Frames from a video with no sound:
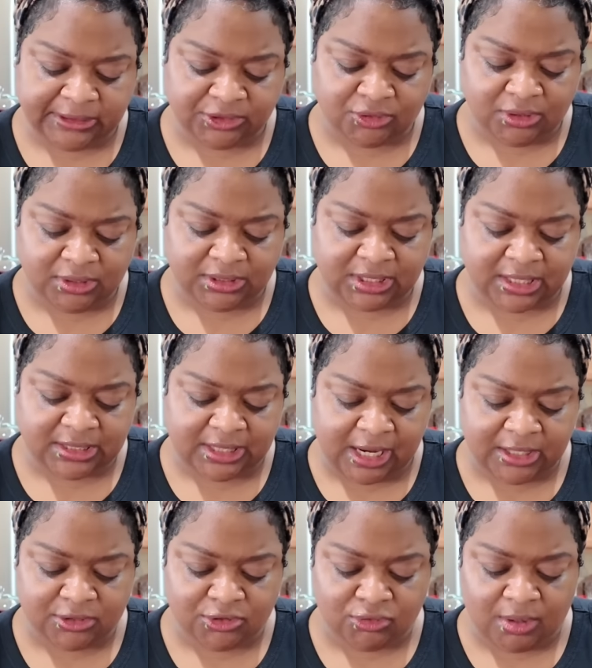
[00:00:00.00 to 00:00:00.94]
sort of tastes
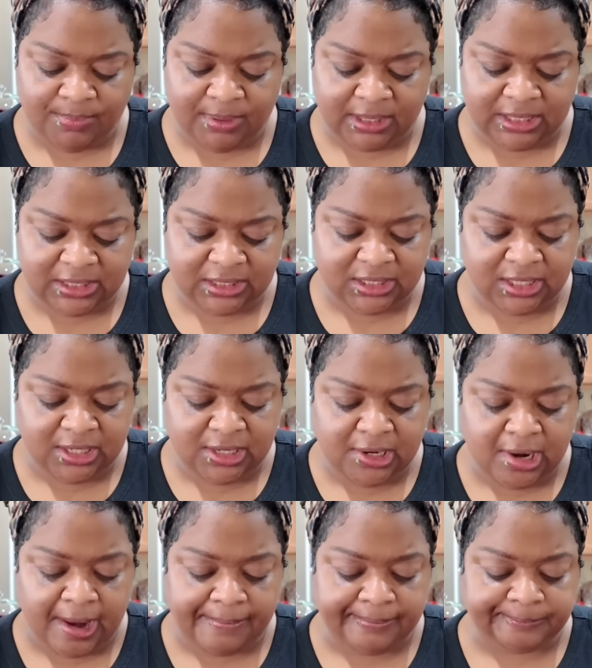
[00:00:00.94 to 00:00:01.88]
like a shrimp, but it's
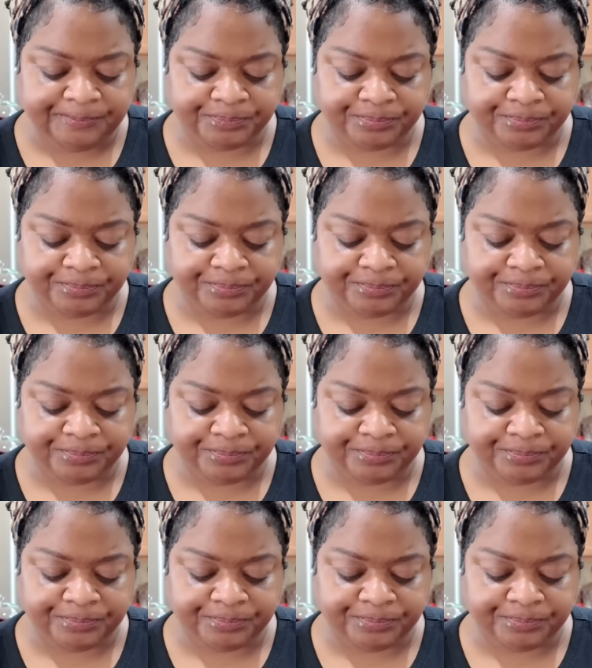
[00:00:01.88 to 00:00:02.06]
good.